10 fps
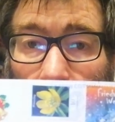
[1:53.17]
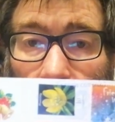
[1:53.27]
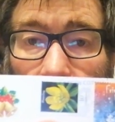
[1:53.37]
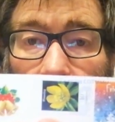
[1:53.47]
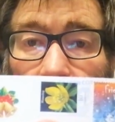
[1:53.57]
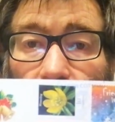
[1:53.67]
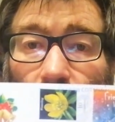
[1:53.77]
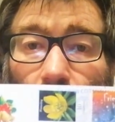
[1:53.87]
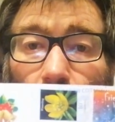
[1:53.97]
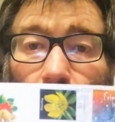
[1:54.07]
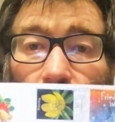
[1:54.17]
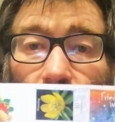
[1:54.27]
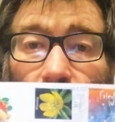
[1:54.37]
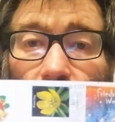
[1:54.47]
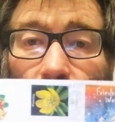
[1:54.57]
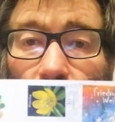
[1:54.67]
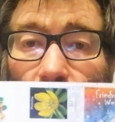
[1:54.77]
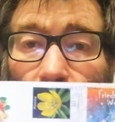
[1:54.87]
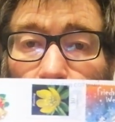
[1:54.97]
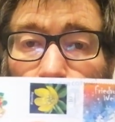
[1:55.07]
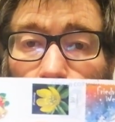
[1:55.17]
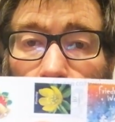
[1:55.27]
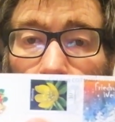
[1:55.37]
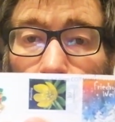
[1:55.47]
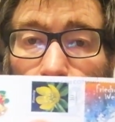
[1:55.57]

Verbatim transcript: and some sticker for